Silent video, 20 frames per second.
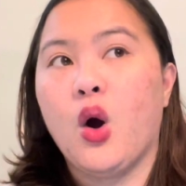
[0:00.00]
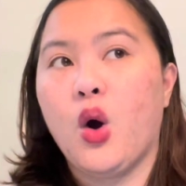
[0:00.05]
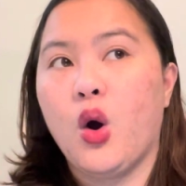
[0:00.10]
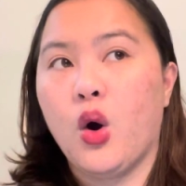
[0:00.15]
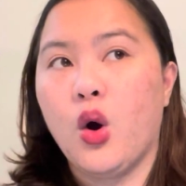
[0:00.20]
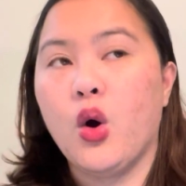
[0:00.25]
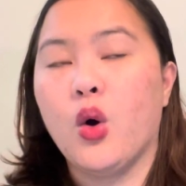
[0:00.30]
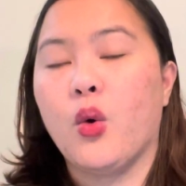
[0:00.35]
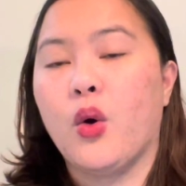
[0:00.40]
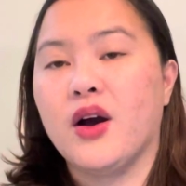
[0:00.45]

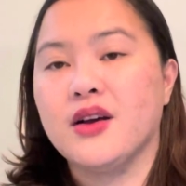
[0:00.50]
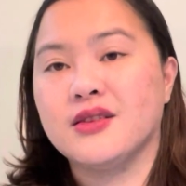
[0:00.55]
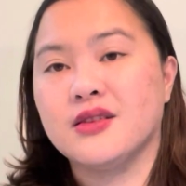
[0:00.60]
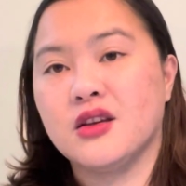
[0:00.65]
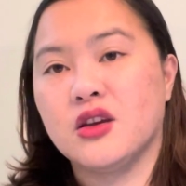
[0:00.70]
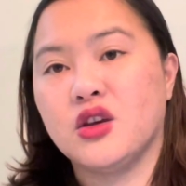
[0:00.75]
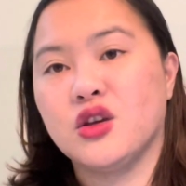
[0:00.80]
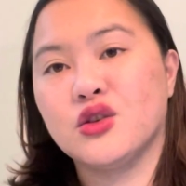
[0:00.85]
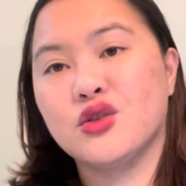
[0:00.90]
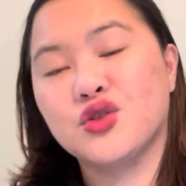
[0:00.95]
oh,
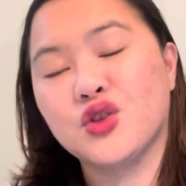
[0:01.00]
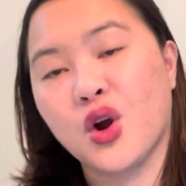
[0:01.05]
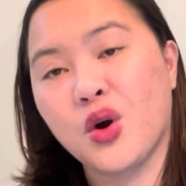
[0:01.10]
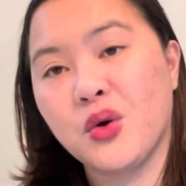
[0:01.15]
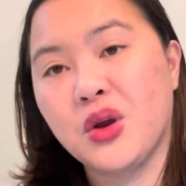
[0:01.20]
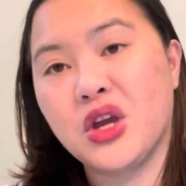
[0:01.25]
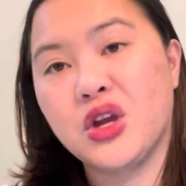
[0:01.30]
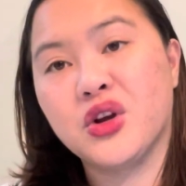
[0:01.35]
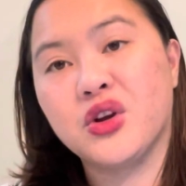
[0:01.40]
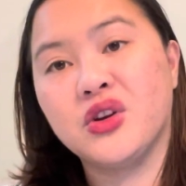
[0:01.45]

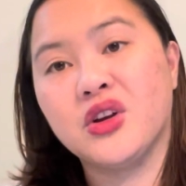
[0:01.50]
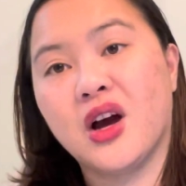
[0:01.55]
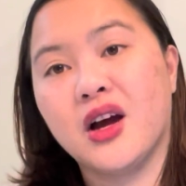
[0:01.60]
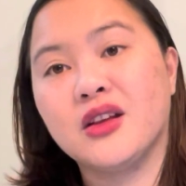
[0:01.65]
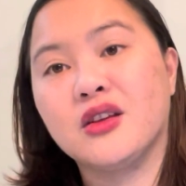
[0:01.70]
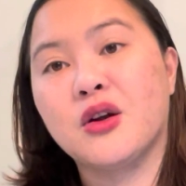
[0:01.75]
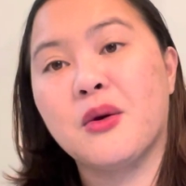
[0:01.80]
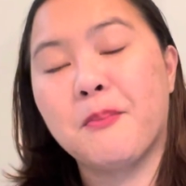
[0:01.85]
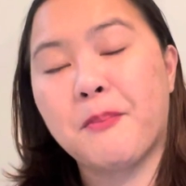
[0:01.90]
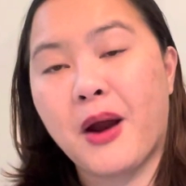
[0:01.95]
sorry, you're
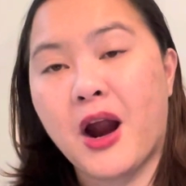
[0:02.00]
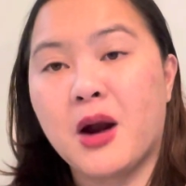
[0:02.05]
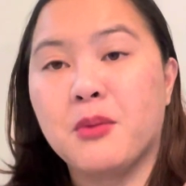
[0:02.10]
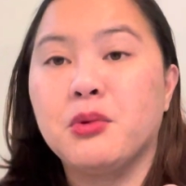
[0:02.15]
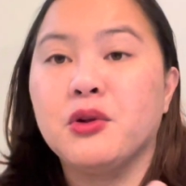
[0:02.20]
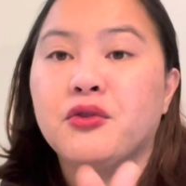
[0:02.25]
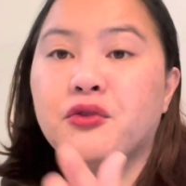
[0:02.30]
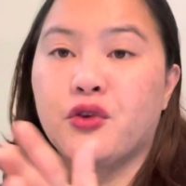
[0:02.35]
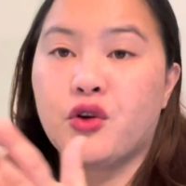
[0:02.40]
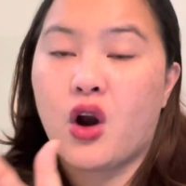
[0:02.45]
not
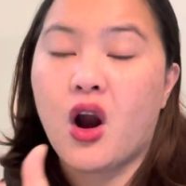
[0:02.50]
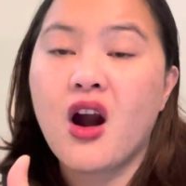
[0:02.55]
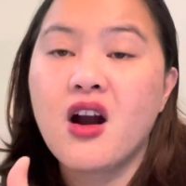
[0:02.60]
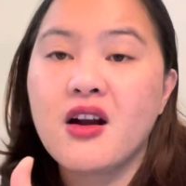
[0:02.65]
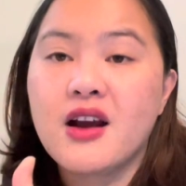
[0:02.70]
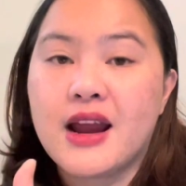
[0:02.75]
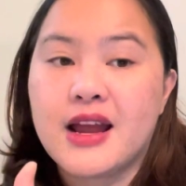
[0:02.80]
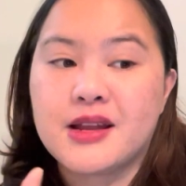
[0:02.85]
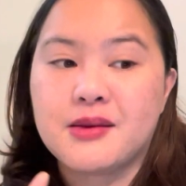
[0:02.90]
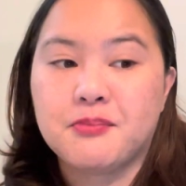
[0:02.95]
comparable for
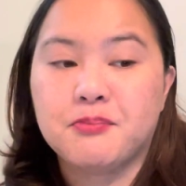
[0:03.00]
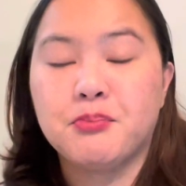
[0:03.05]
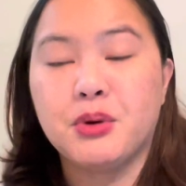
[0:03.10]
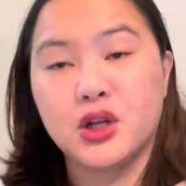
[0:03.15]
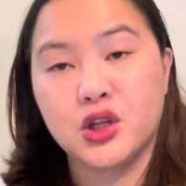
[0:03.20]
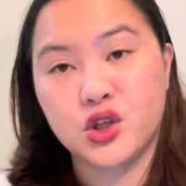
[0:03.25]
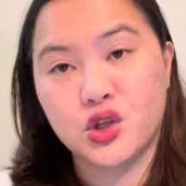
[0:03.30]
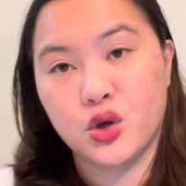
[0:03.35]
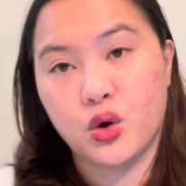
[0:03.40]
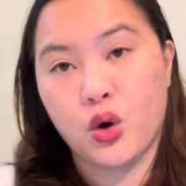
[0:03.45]
RN,
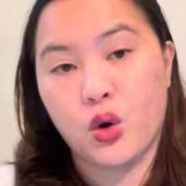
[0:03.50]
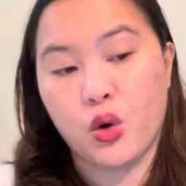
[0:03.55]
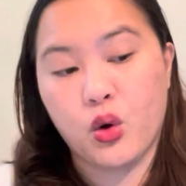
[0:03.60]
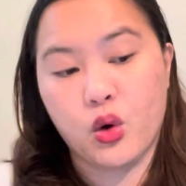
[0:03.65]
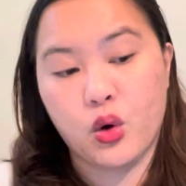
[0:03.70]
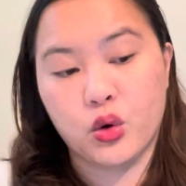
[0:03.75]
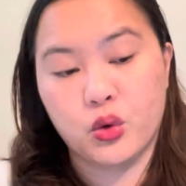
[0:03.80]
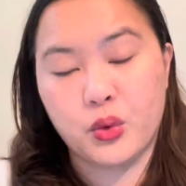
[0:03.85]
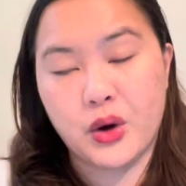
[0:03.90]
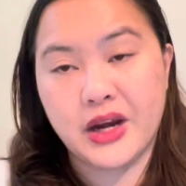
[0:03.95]
but you
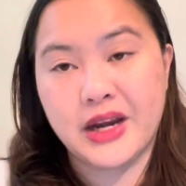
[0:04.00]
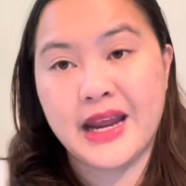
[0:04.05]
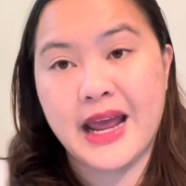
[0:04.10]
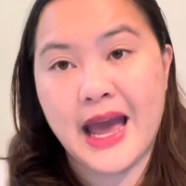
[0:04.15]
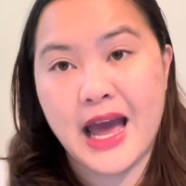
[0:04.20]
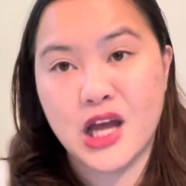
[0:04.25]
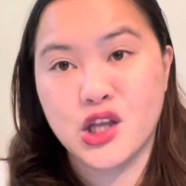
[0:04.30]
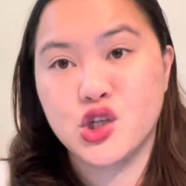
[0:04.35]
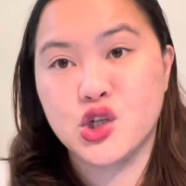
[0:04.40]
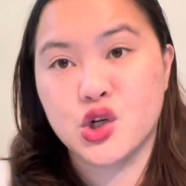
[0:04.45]
already
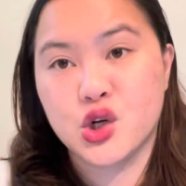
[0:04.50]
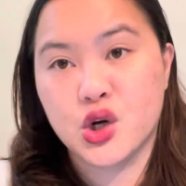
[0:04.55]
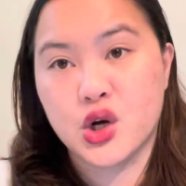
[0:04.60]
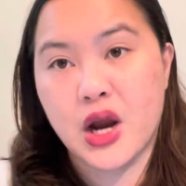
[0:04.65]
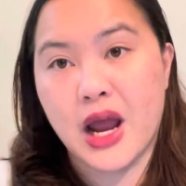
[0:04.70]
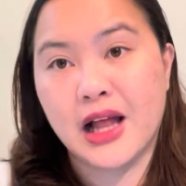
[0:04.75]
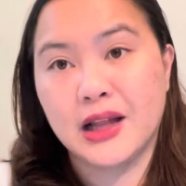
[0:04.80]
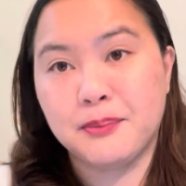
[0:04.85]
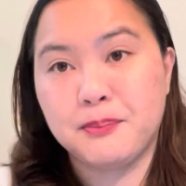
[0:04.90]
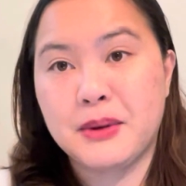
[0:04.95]
add your
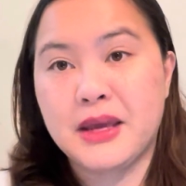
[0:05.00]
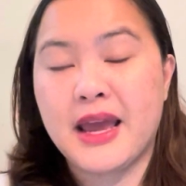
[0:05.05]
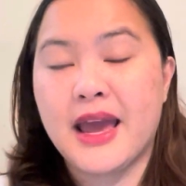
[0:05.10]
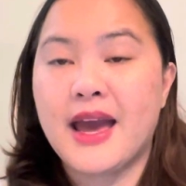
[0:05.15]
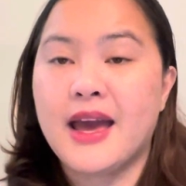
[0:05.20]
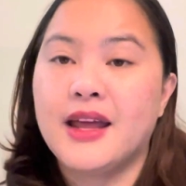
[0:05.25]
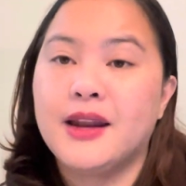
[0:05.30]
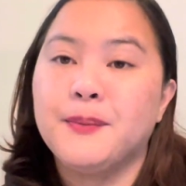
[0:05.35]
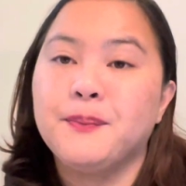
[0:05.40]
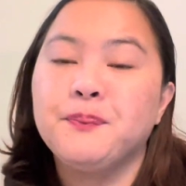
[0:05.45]

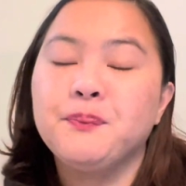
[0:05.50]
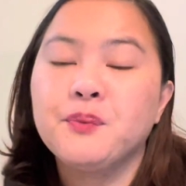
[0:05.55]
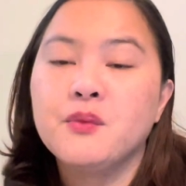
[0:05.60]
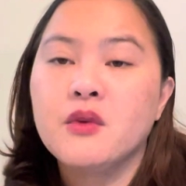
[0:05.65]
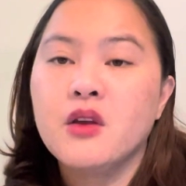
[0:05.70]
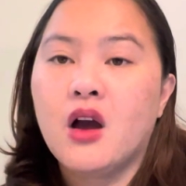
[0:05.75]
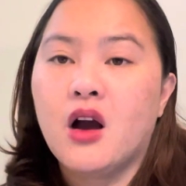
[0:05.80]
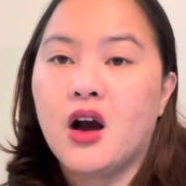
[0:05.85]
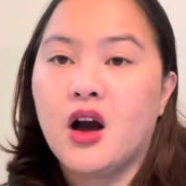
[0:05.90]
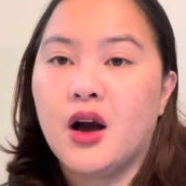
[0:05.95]
LPN
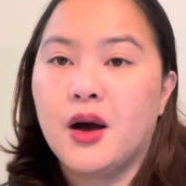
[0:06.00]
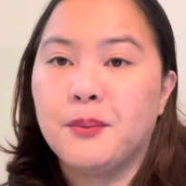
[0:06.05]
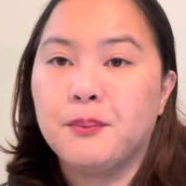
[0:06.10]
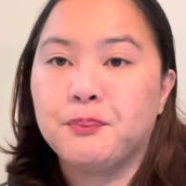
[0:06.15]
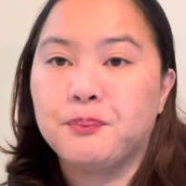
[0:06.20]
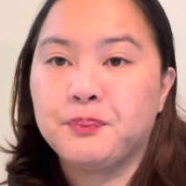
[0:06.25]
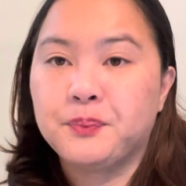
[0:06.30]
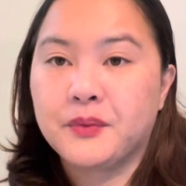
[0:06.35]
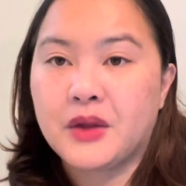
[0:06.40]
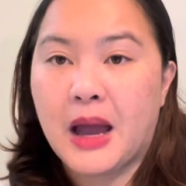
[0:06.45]

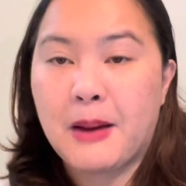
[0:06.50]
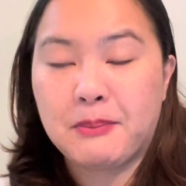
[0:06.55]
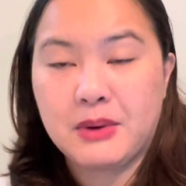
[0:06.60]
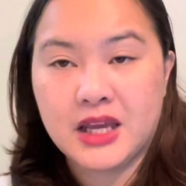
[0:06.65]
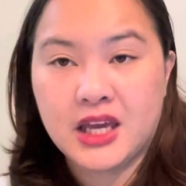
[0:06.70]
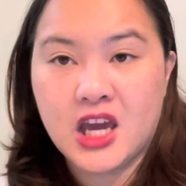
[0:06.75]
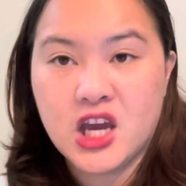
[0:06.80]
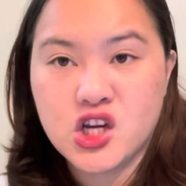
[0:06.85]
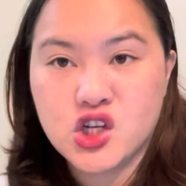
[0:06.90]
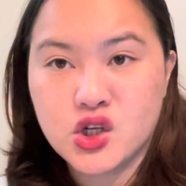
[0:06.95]

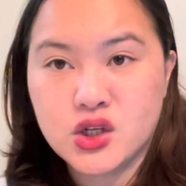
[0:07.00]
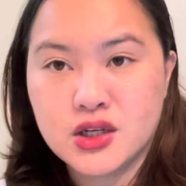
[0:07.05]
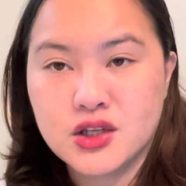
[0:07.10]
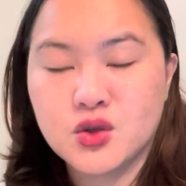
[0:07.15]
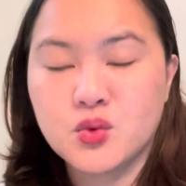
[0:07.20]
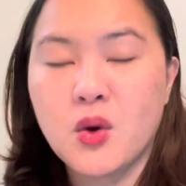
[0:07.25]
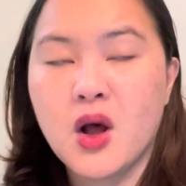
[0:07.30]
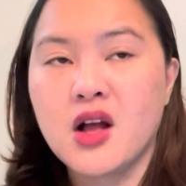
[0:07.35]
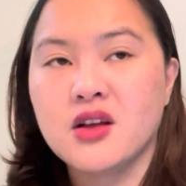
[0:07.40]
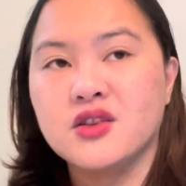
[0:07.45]
application as
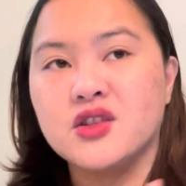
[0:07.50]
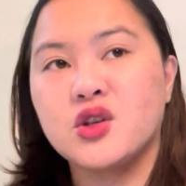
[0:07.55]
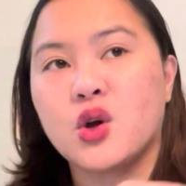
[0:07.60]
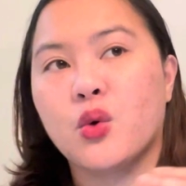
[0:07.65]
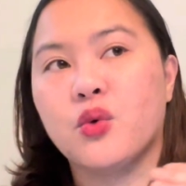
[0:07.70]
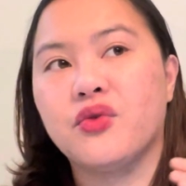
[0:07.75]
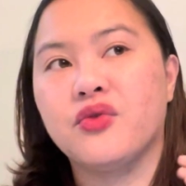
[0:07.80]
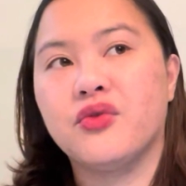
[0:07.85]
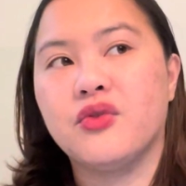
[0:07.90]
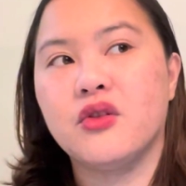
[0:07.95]
well.
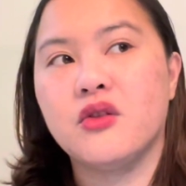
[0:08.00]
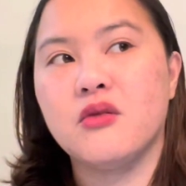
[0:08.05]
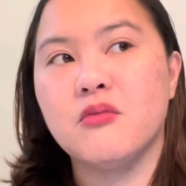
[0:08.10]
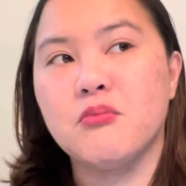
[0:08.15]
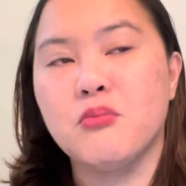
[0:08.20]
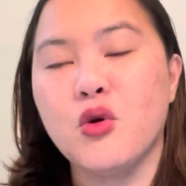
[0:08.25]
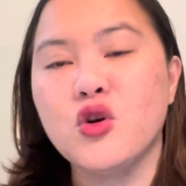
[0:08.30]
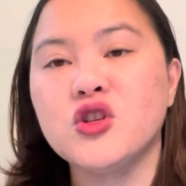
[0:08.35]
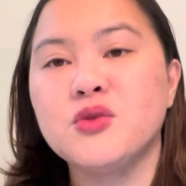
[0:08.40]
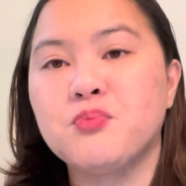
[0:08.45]
So
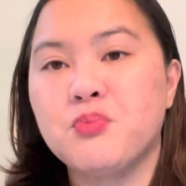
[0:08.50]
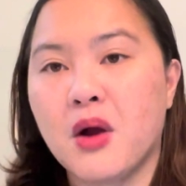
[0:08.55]
most